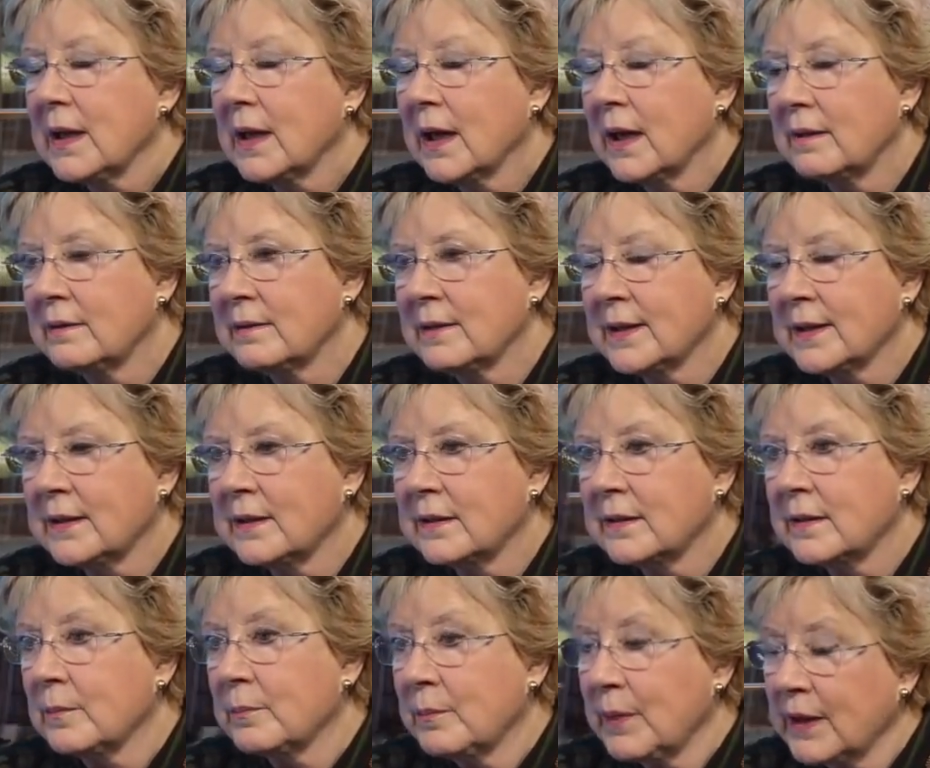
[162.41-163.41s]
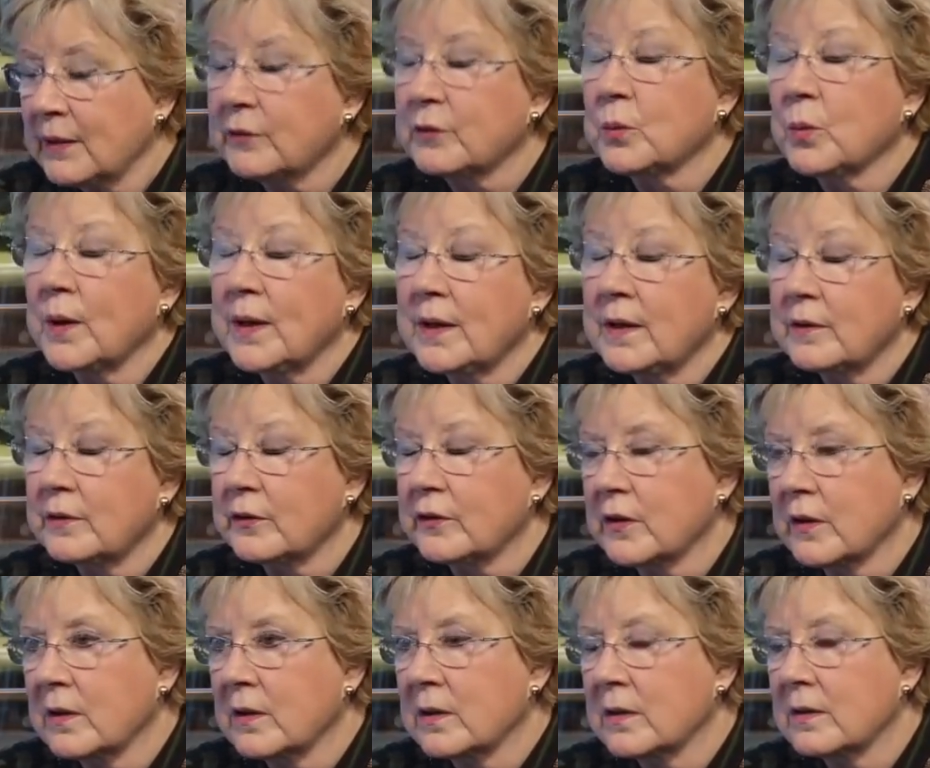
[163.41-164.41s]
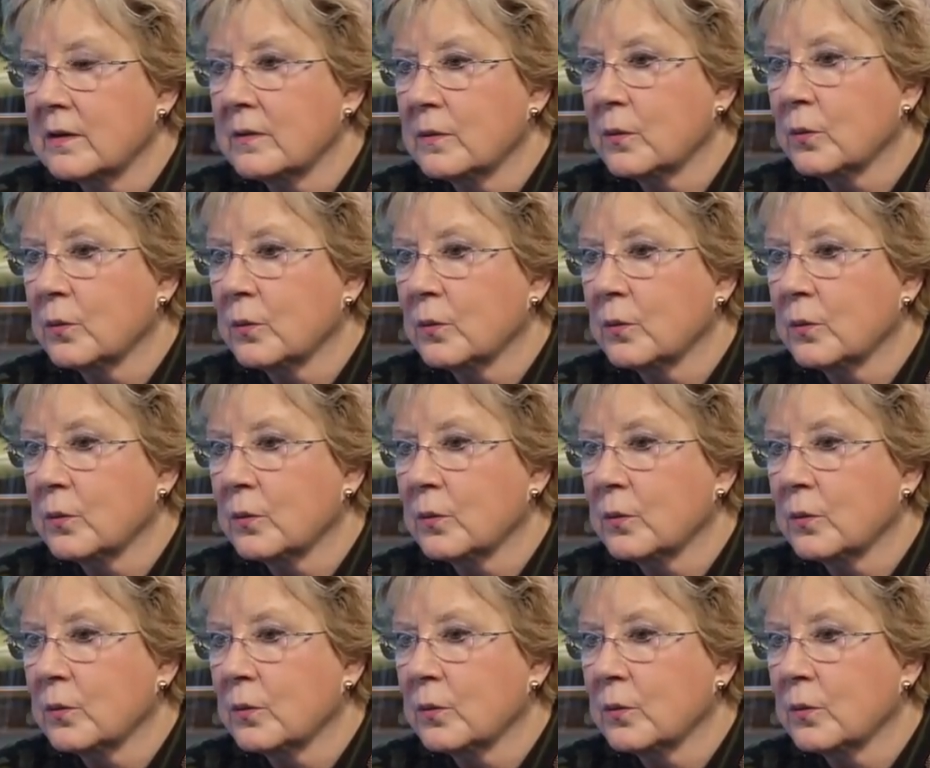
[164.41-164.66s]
I think that the best way to start